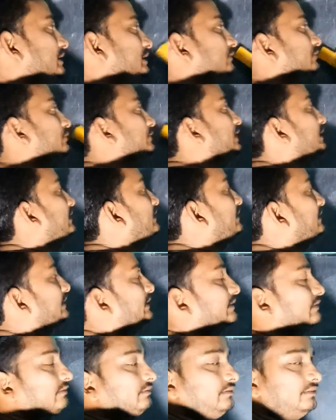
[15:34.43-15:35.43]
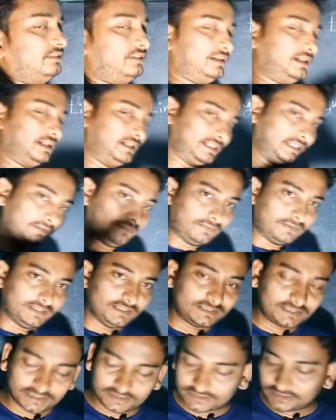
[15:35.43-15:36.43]
be different
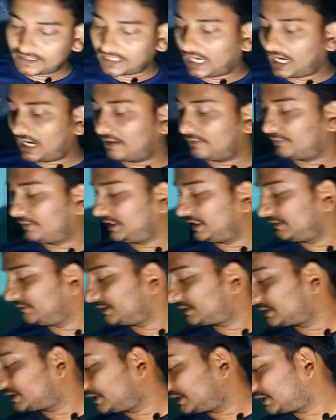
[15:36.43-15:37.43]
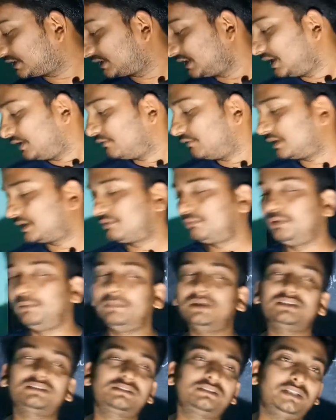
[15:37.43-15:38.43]
definitions of linguistics, but we
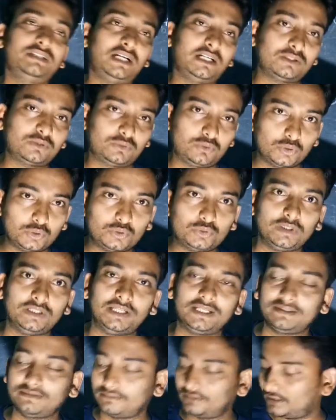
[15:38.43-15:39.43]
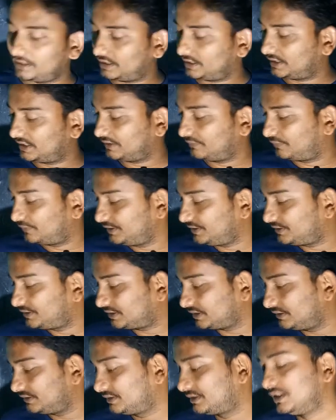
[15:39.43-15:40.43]
must not go to
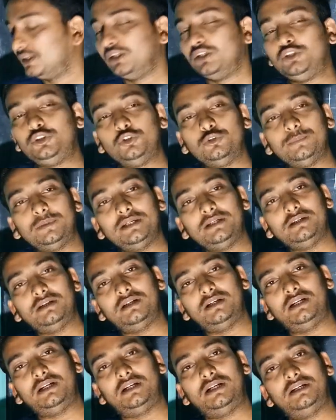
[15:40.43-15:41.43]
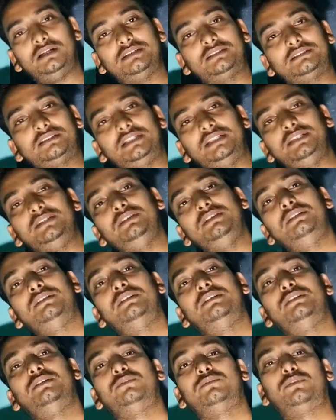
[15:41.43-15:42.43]
definitions. You may
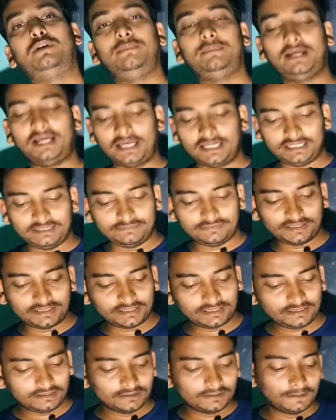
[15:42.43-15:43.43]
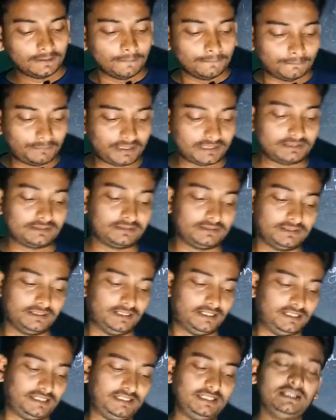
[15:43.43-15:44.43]
study from anywhere,
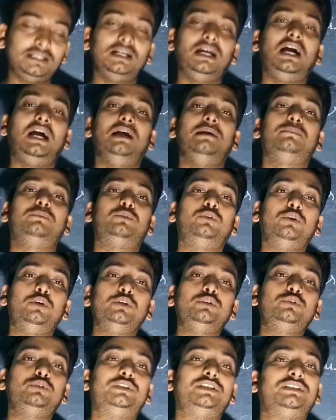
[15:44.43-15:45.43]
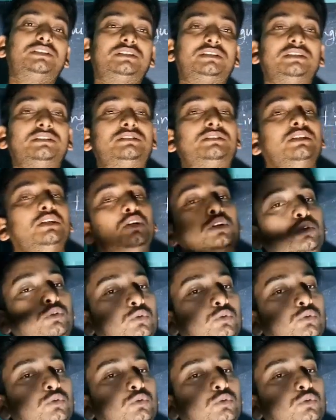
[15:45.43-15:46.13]
but here I am going to discuss